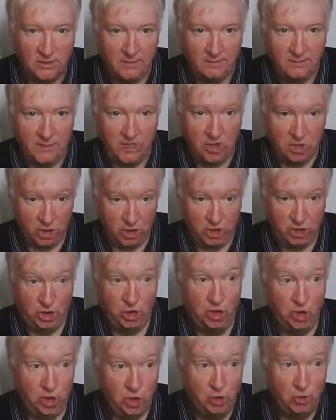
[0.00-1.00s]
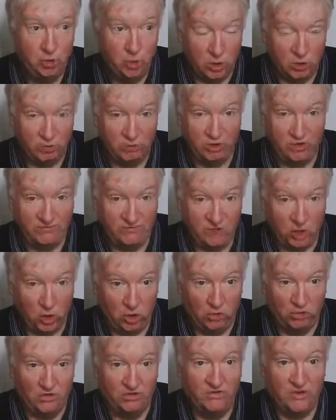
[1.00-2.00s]
Because you
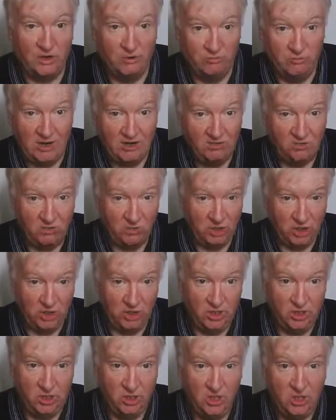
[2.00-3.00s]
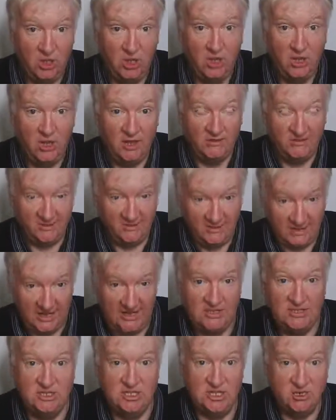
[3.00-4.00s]
revolve around the
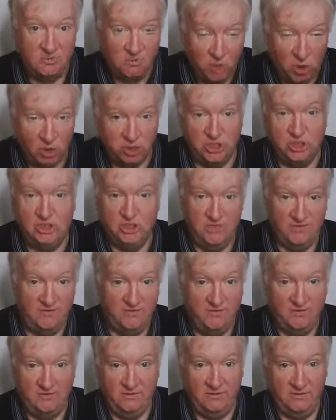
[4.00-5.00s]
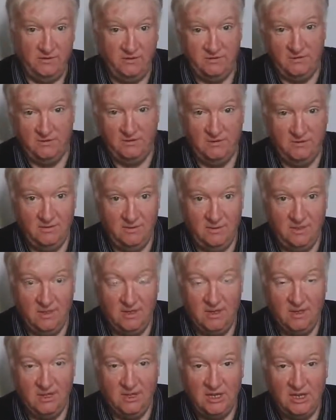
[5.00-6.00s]
things that are positive.
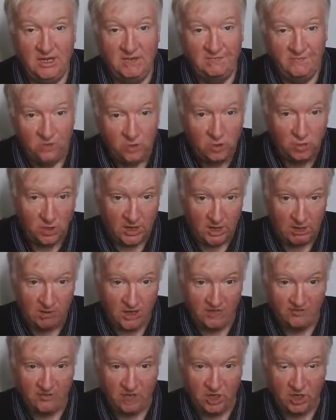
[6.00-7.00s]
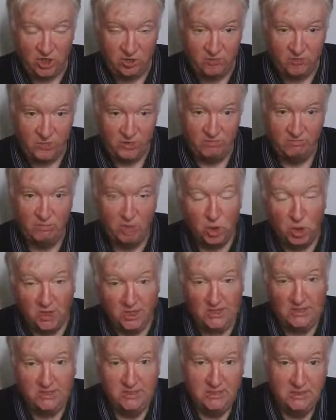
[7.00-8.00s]
If you, however, you've been
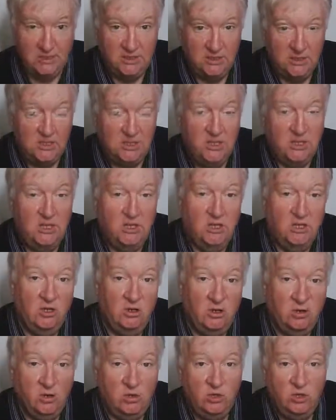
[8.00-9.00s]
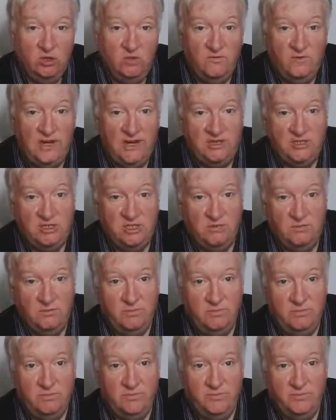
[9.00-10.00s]
bullied, or you've had
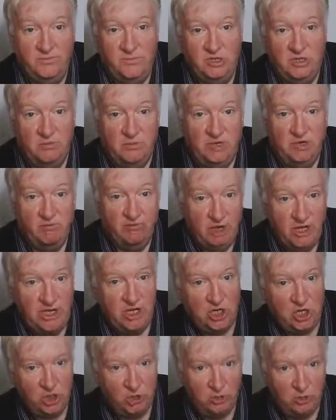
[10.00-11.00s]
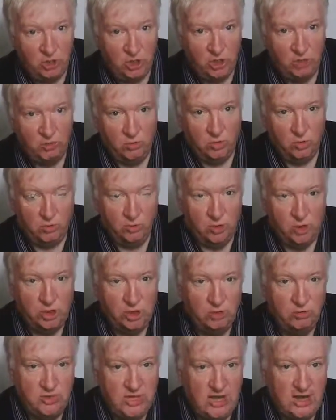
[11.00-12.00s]
somebody ridicule you or put
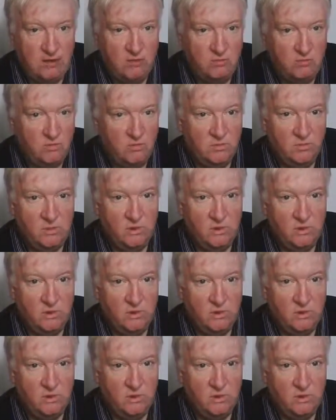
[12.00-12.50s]
you down